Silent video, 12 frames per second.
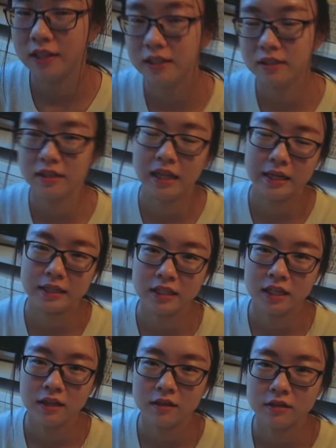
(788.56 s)
it like
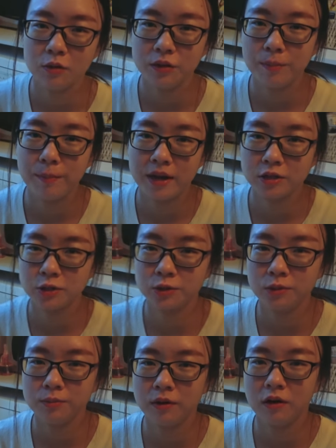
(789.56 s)
golden
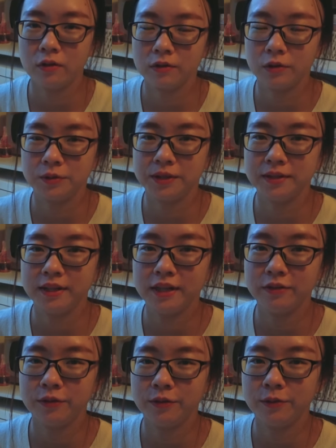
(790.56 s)
mushroom or golden
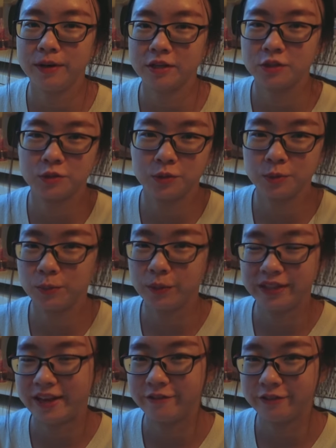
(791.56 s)
needle mushroom,
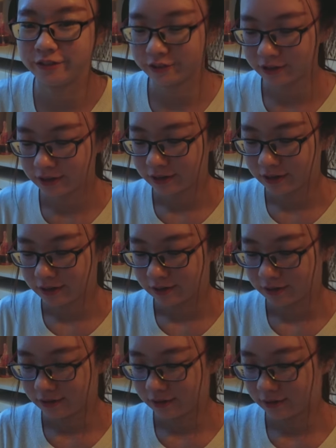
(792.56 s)
whatever.
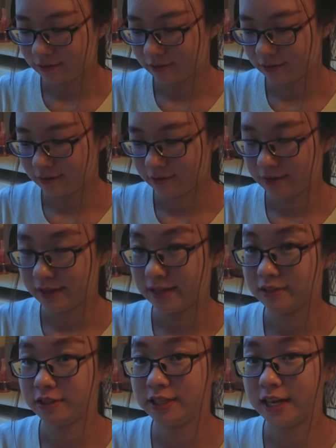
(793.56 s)
Uh,
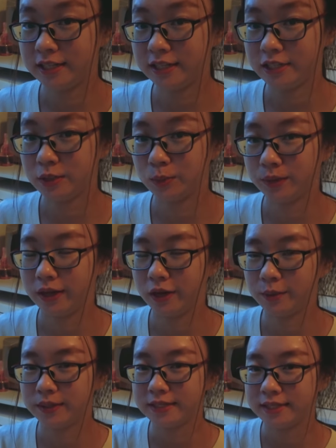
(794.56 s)
as a Chinese, we
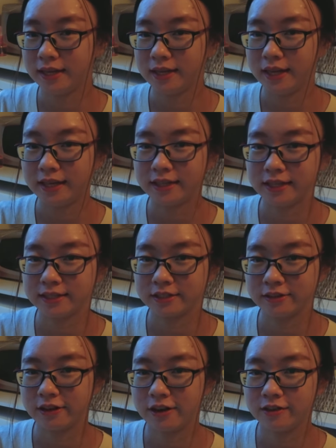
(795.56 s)
always say it is
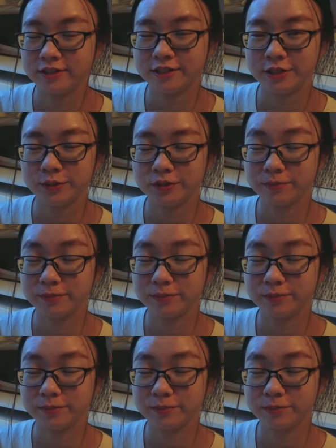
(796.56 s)
called see you